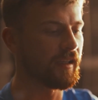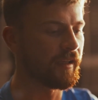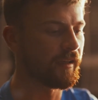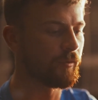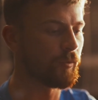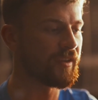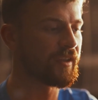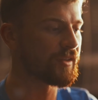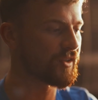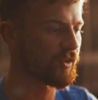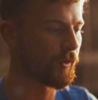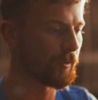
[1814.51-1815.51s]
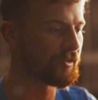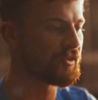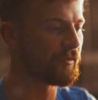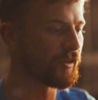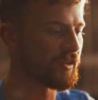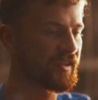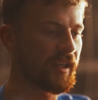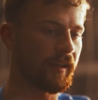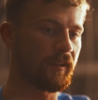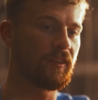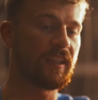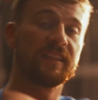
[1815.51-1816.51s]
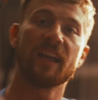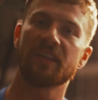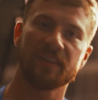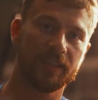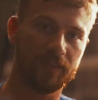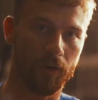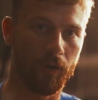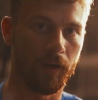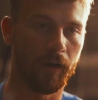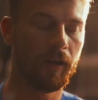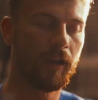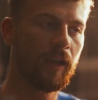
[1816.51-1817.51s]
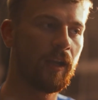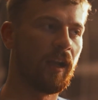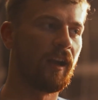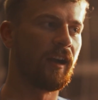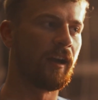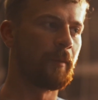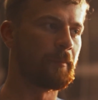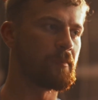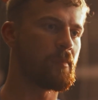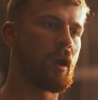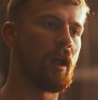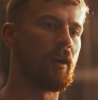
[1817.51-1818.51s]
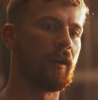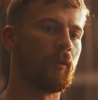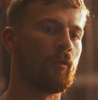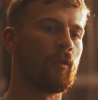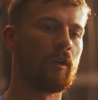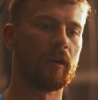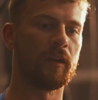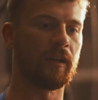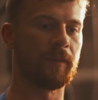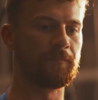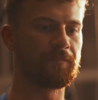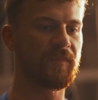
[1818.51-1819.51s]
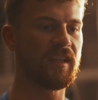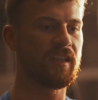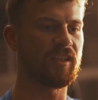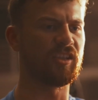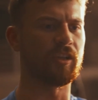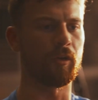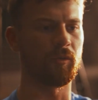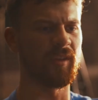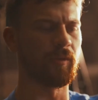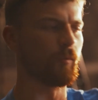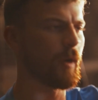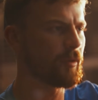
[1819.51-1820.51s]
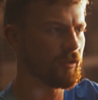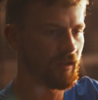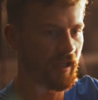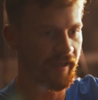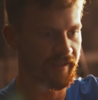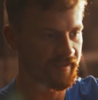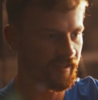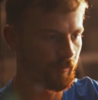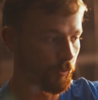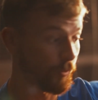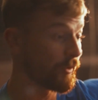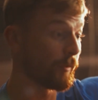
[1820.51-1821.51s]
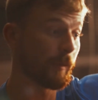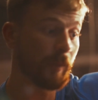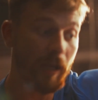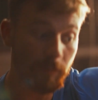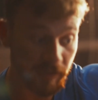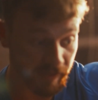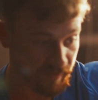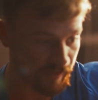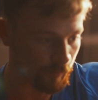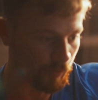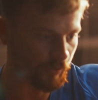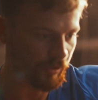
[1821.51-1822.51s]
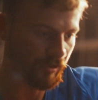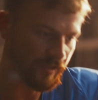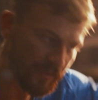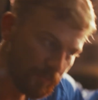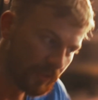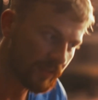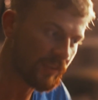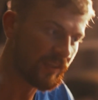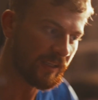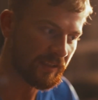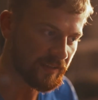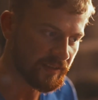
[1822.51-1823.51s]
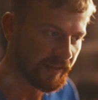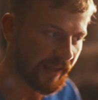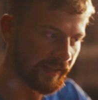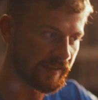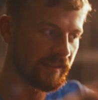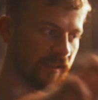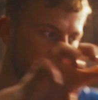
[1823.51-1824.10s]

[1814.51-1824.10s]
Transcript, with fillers: uh, within the Star Wars universe, like the Death Star, um, uh, or um, you know, the Rebel Alliance symbol, or the Republic symbol, you know, different things that